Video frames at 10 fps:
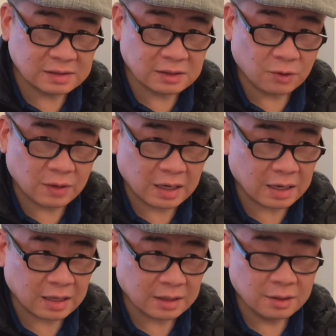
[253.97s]
so
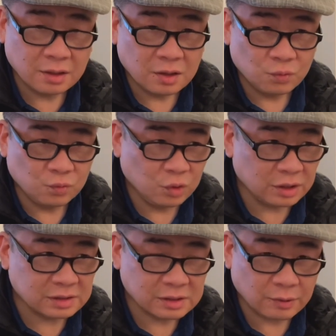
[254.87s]
high,
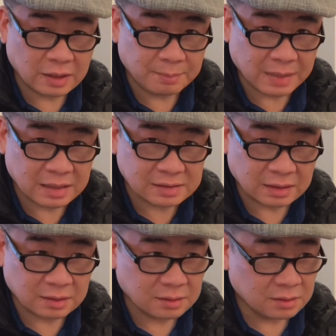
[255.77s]
wood so amazing.